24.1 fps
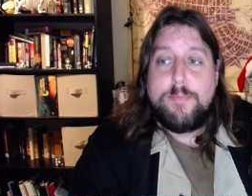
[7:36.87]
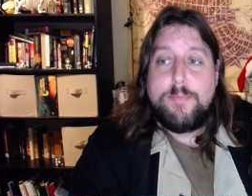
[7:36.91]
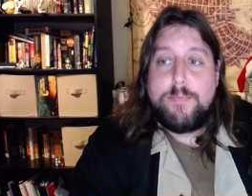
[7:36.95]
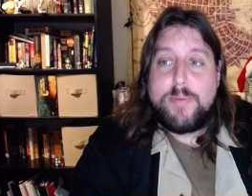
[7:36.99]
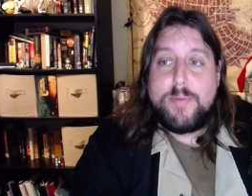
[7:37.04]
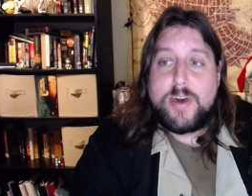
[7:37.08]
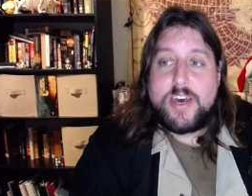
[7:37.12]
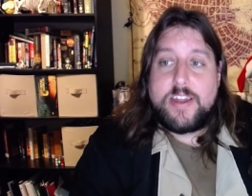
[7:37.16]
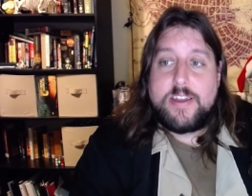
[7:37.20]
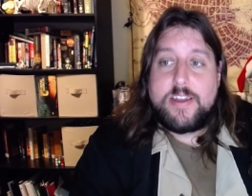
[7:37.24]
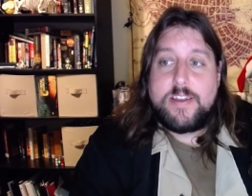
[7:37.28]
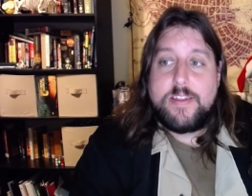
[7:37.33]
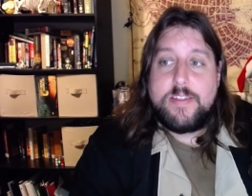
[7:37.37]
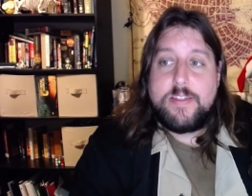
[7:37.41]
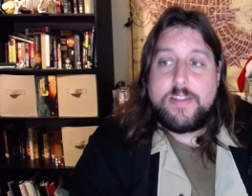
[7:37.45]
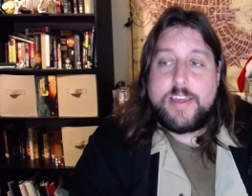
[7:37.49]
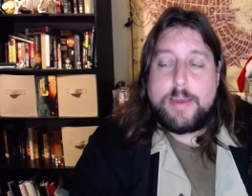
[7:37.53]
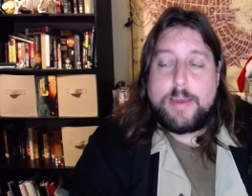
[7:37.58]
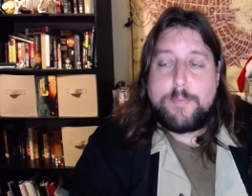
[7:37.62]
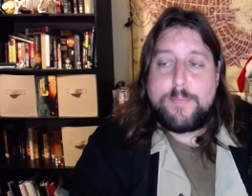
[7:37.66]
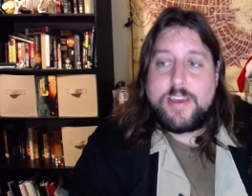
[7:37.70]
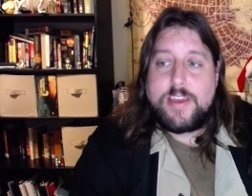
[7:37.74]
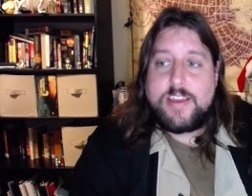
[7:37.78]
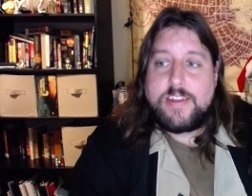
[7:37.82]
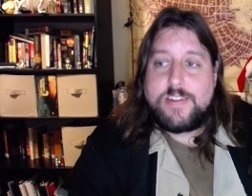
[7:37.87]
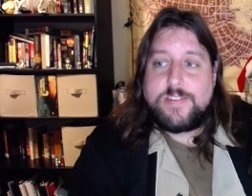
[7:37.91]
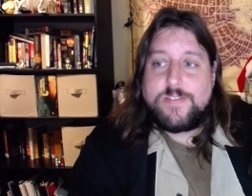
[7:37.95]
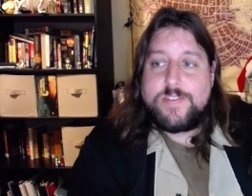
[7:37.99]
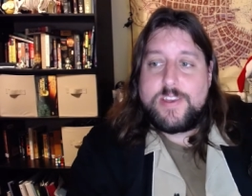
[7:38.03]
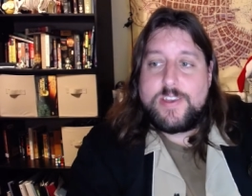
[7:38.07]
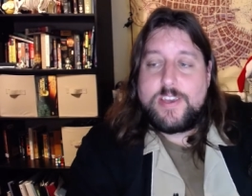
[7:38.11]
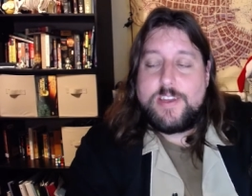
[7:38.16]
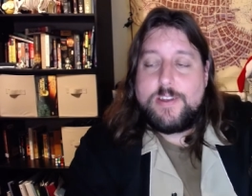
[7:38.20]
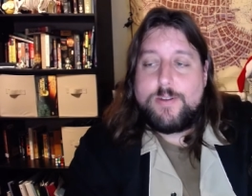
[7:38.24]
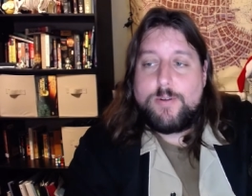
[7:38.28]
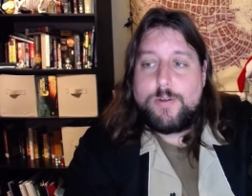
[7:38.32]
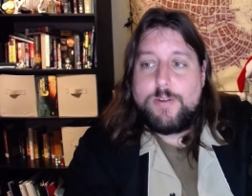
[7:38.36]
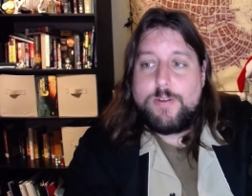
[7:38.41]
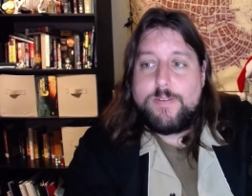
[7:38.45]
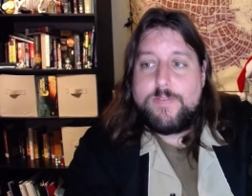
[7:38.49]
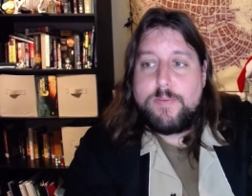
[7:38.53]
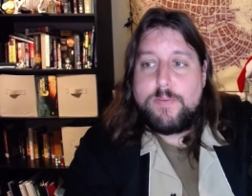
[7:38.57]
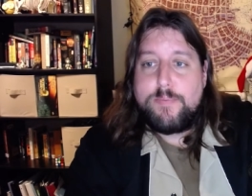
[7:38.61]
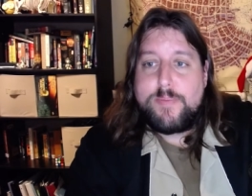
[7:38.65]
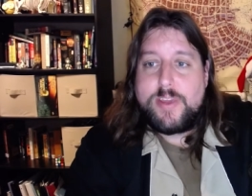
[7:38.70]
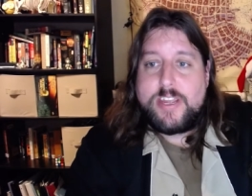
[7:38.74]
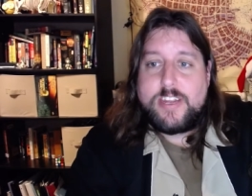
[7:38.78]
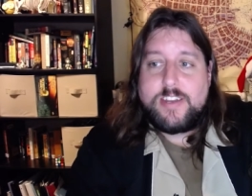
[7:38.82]
But that means in order
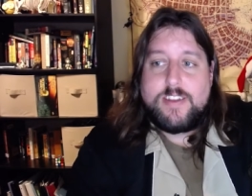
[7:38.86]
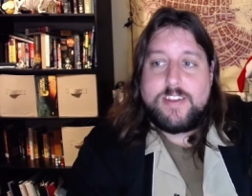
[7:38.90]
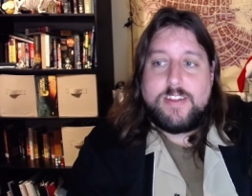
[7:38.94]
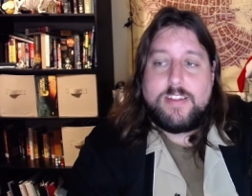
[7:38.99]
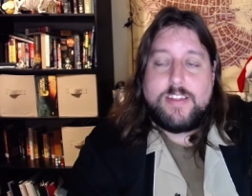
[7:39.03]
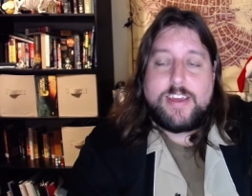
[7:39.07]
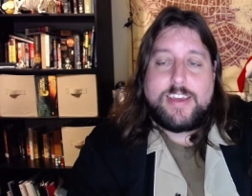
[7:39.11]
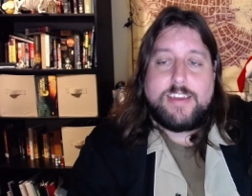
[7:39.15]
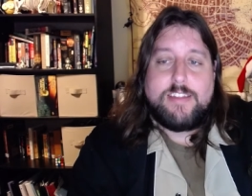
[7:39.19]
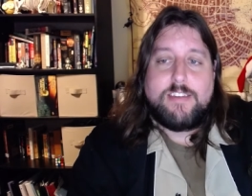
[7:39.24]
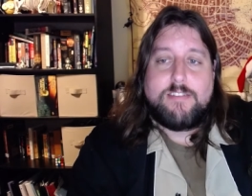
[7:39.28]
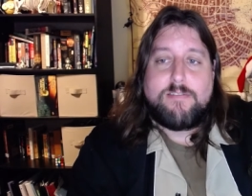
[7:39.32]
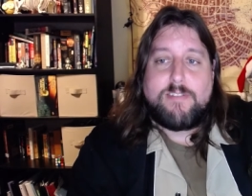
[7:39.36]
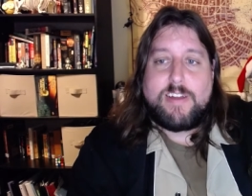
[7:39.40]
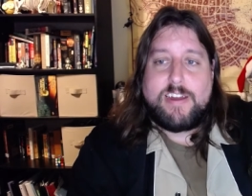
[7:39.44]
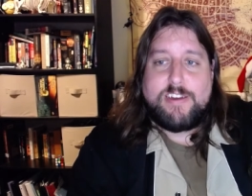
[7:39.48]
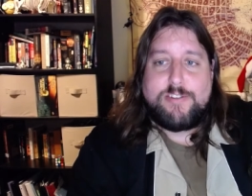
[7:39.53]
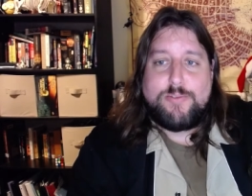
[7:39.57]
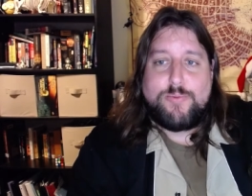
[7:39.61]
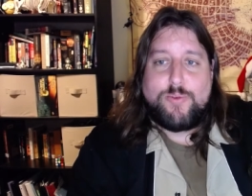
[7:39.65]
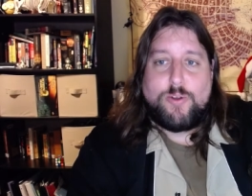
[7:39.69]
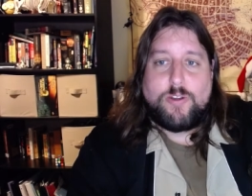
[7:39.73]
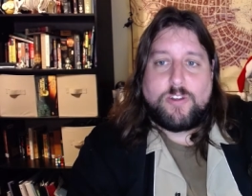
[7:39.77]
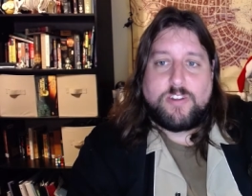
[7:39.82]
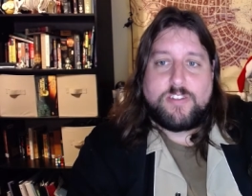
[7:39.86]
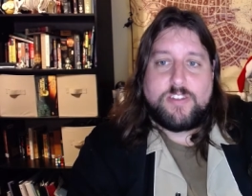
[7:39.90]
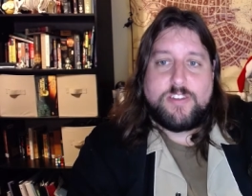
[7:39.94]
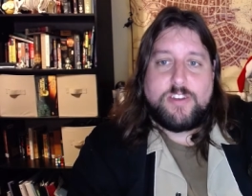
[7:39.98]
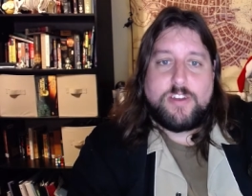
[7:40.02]
for me to lay the groundwork,